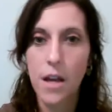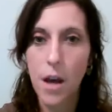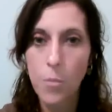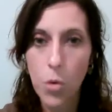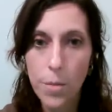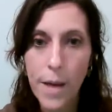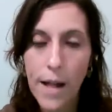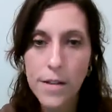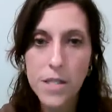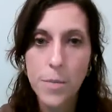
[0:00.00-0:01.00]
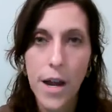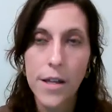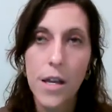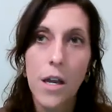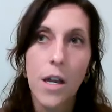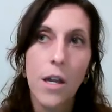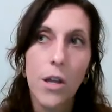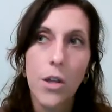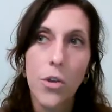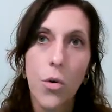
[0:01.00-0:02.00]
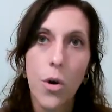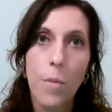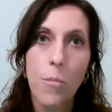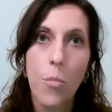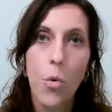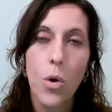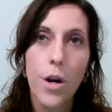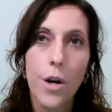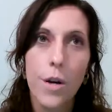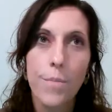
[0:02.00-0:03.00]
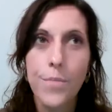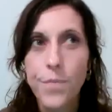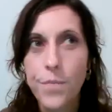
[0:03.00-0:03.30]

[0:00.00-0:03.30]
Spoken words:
a more balanced body, you're more,